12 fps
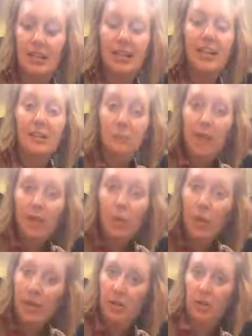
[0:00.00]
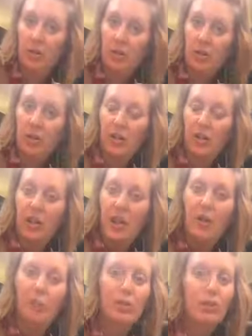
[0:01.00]
in my quick cooker,
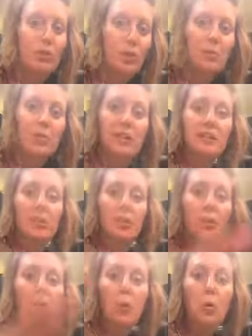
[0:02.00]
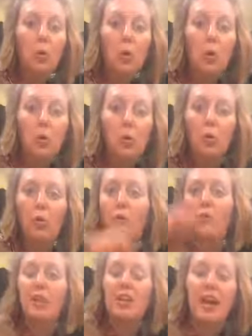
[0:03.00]
which normally is a whole
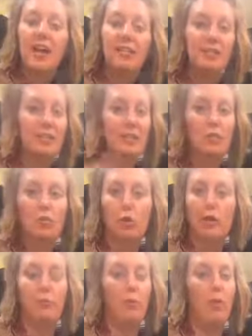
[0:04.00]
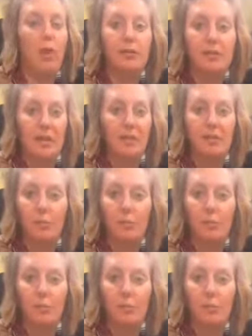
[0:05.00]
overnight soaking process,